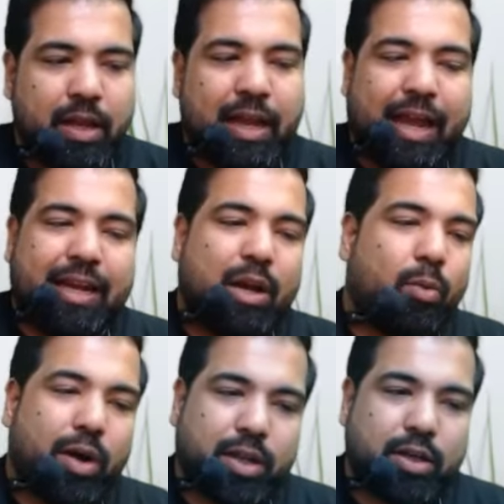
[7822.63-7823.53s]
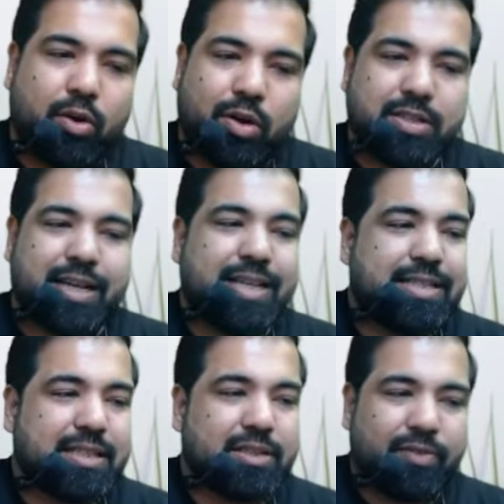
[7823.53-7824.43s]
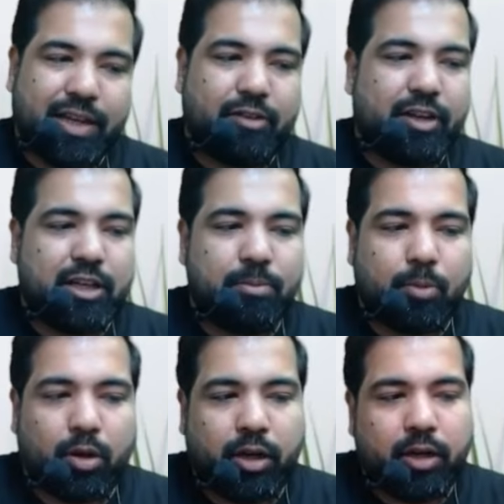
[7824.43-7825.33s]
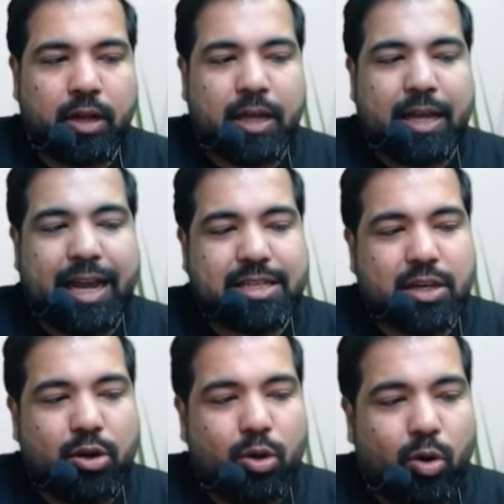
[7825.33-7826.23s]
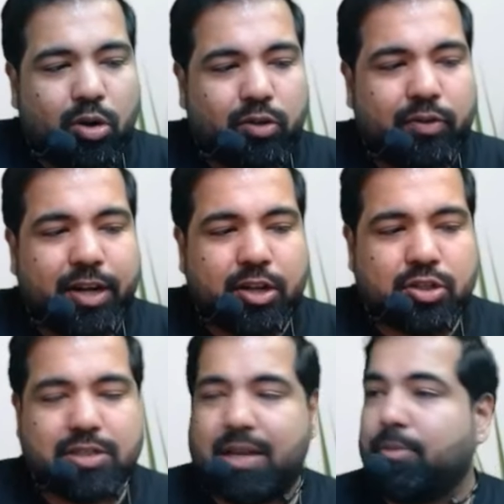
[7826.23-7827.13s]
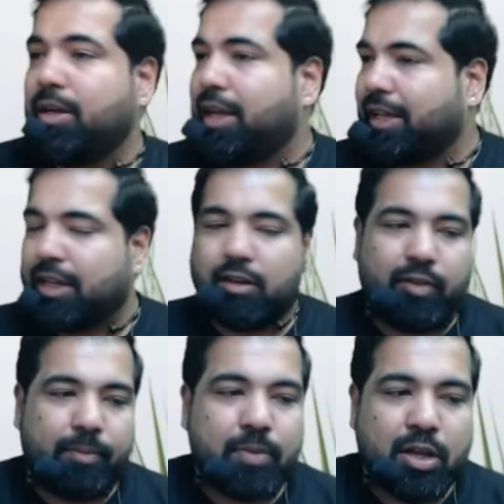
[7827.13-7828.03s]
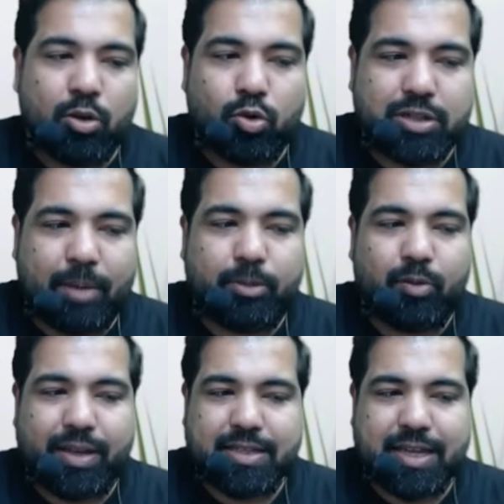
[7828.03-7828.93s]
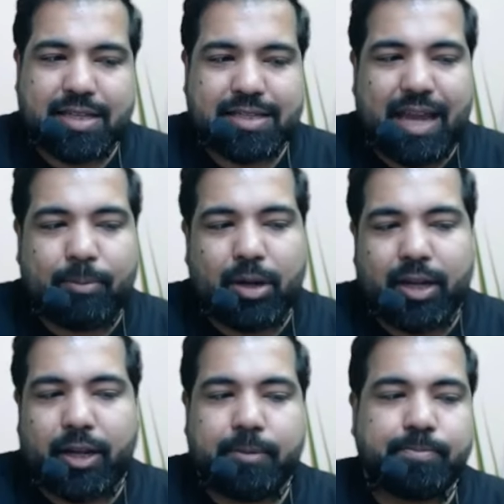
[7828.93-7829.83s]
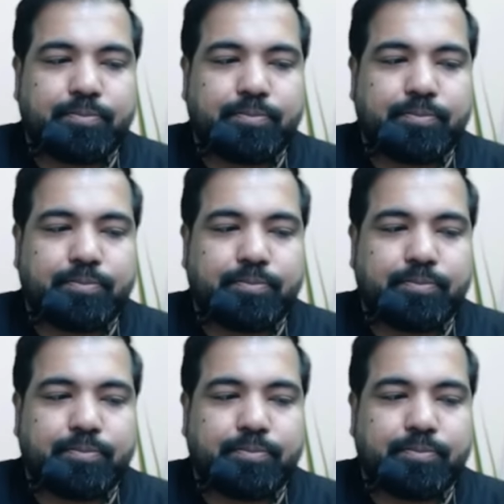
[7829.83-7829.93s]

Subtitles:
And now what are the cons, guys? This is very, very important. Guys, a lot of deductions have been taken away. Go chapter wise, guys. Capital gain.